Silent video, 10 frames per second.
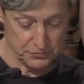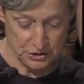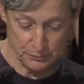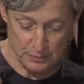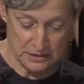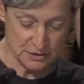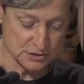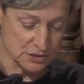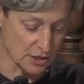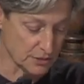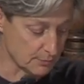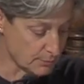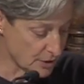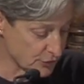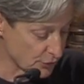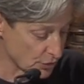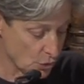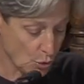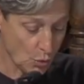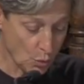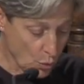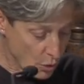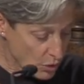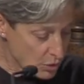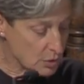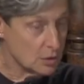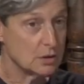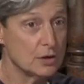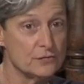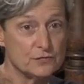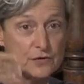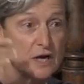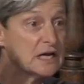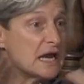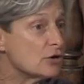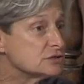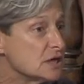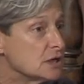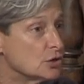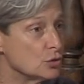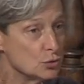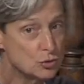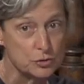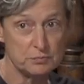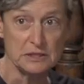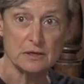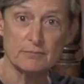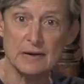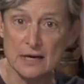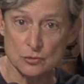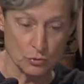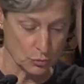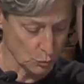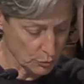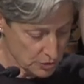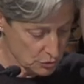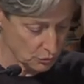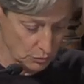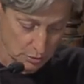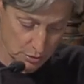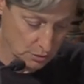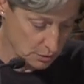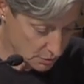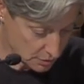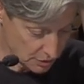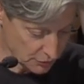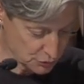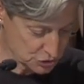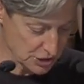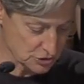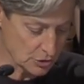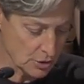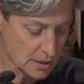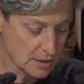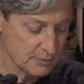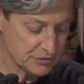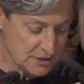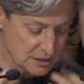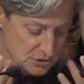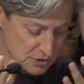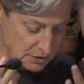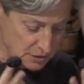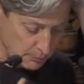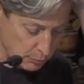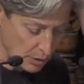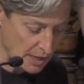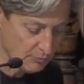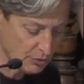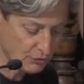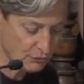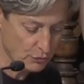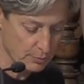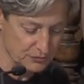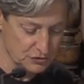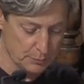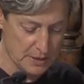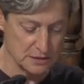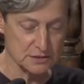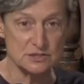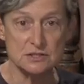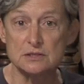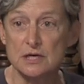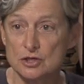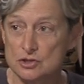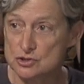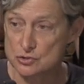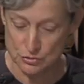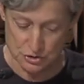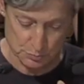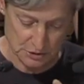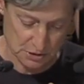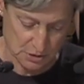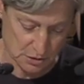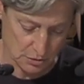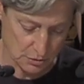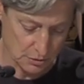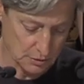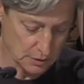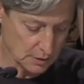the dependency on the mother or of a caretaker who could be a man or a woman or another gender, but that is not the primary form of dependency that concerns me here.